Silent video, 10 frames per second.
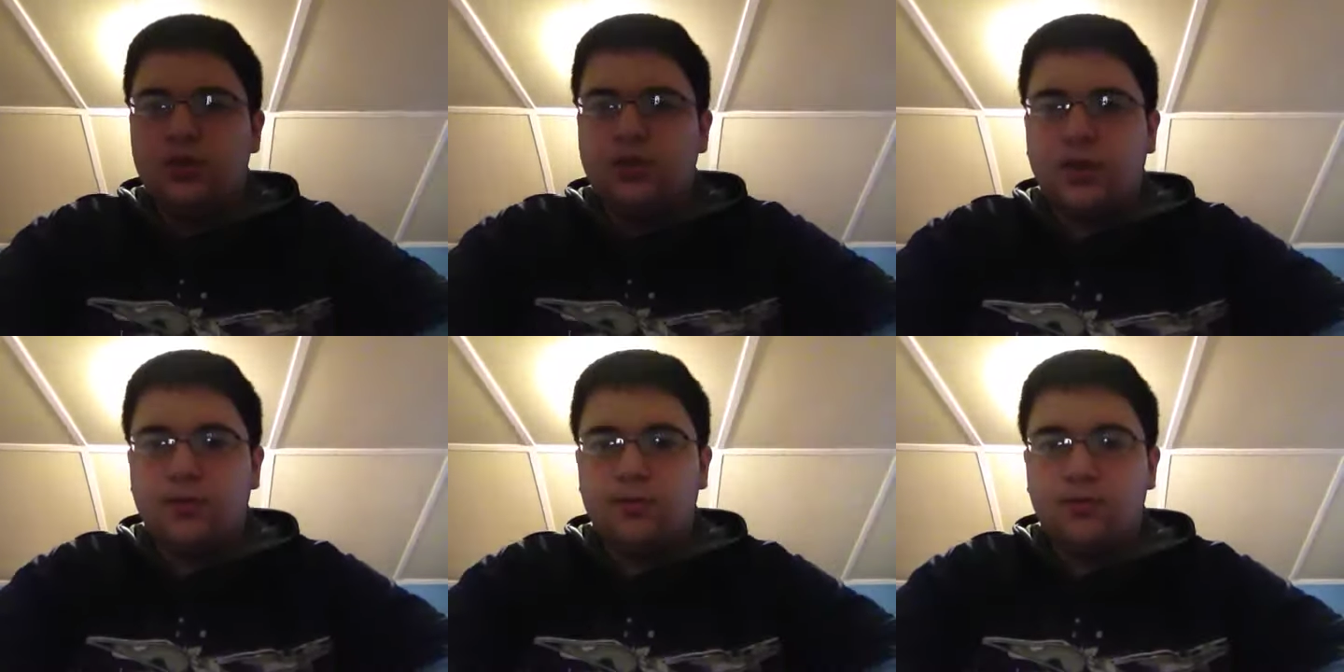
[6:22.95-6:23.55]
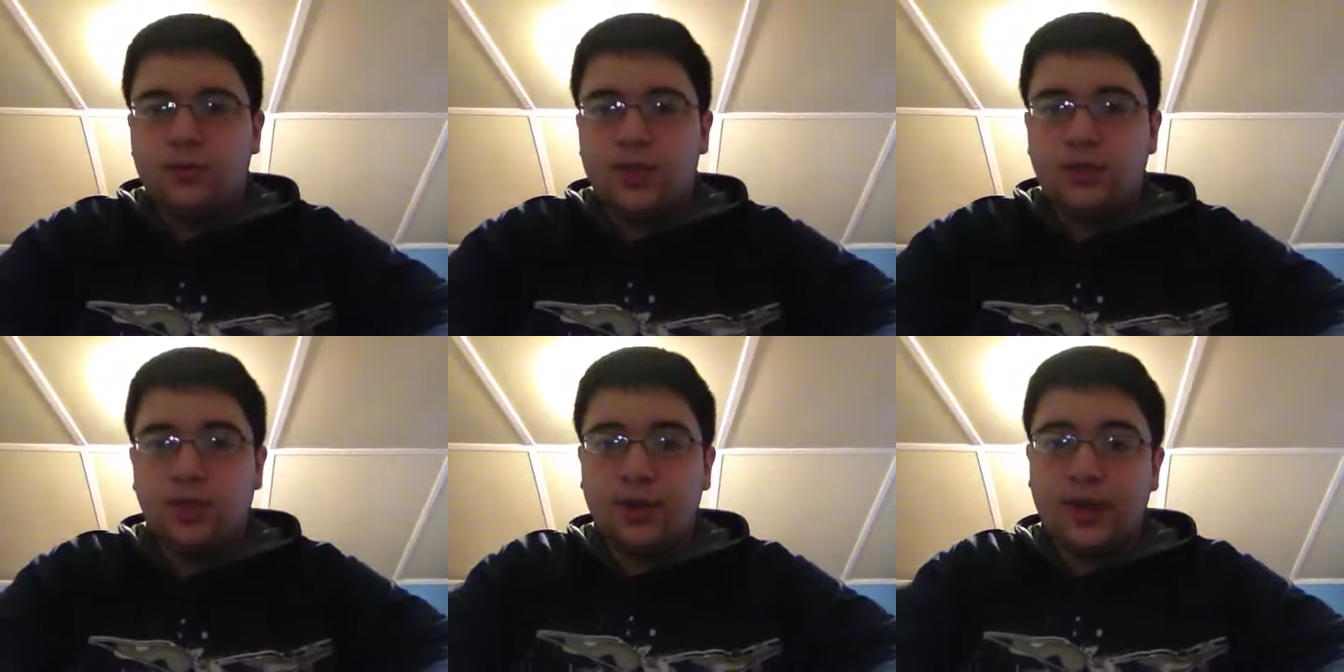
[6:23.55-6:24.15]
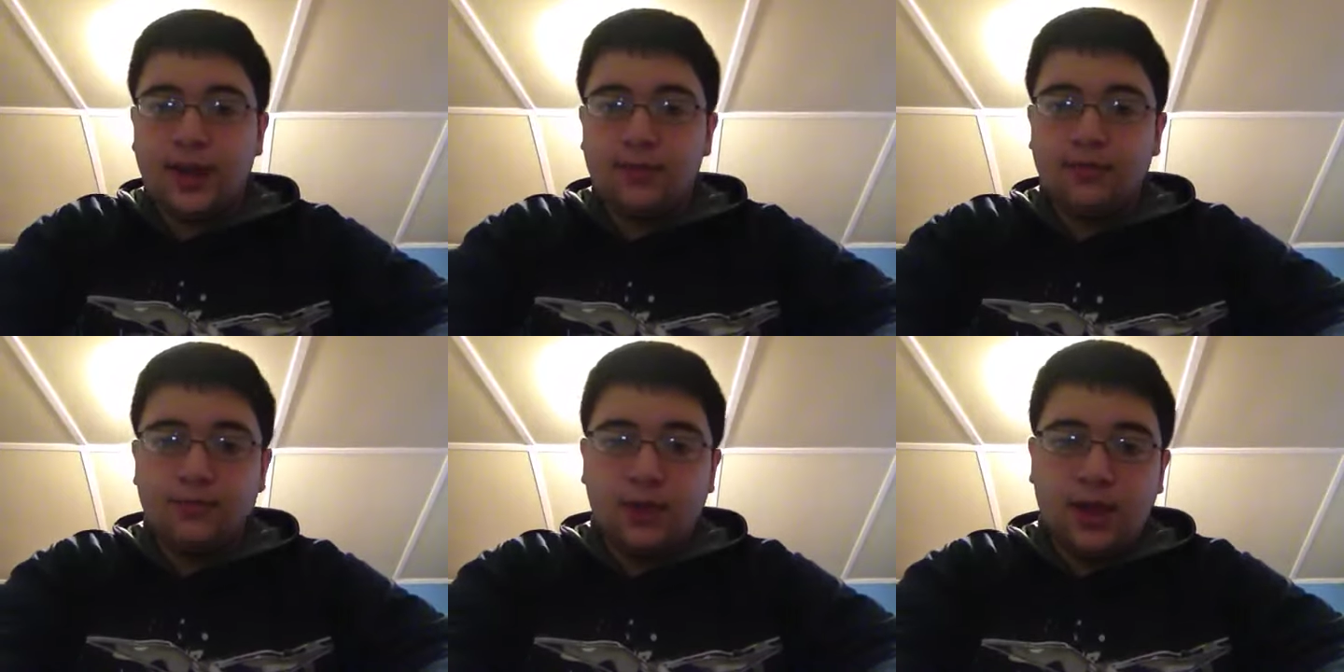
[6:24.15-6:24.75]
So that's all I got.
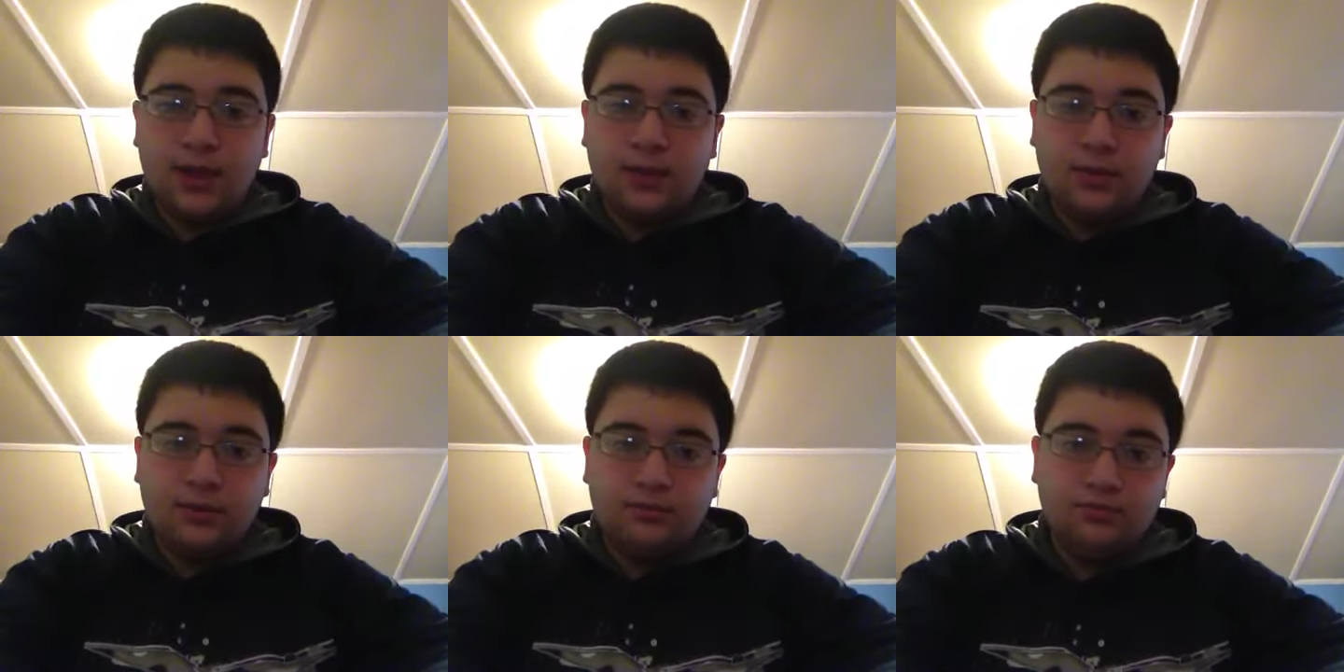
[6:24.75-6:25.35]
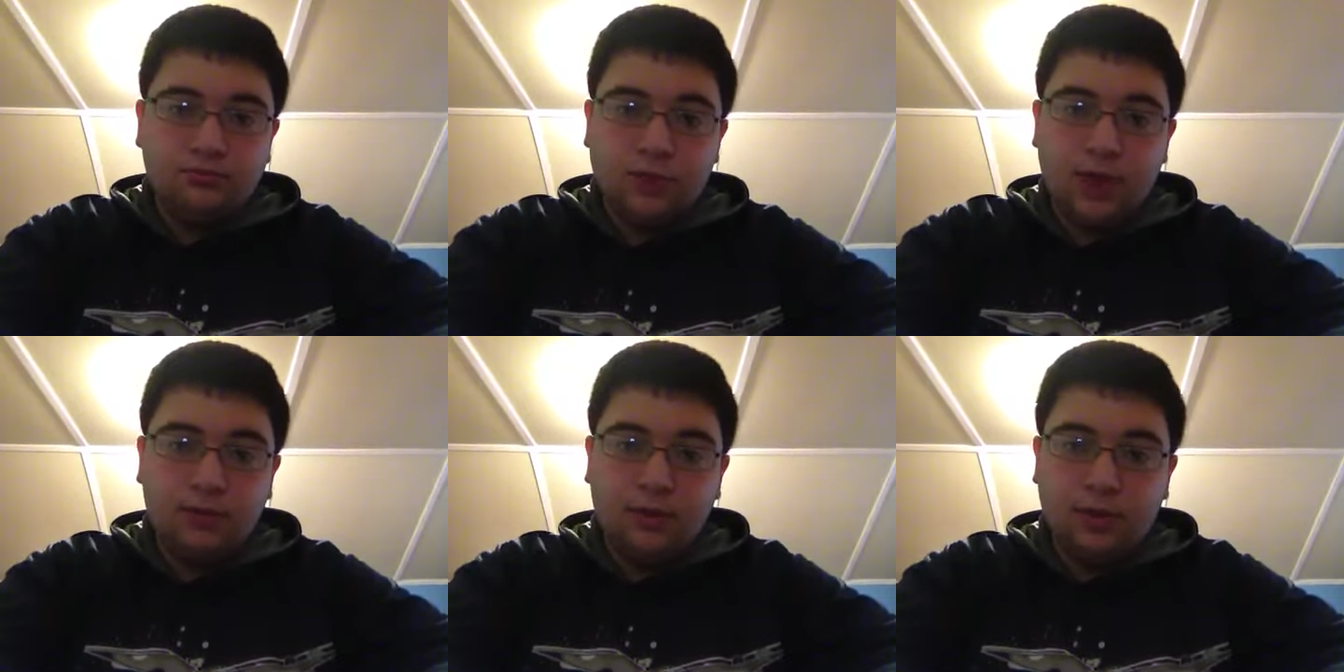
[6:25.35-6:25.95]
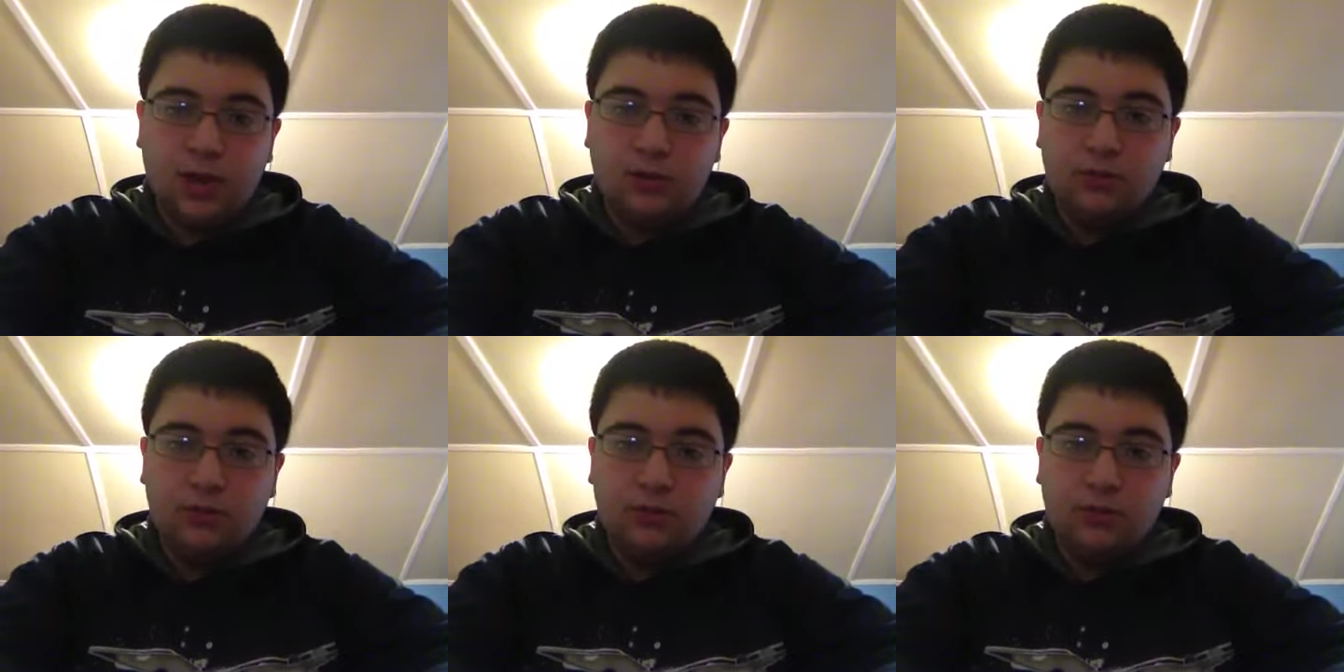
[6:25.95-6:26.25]
And yeah, let me know.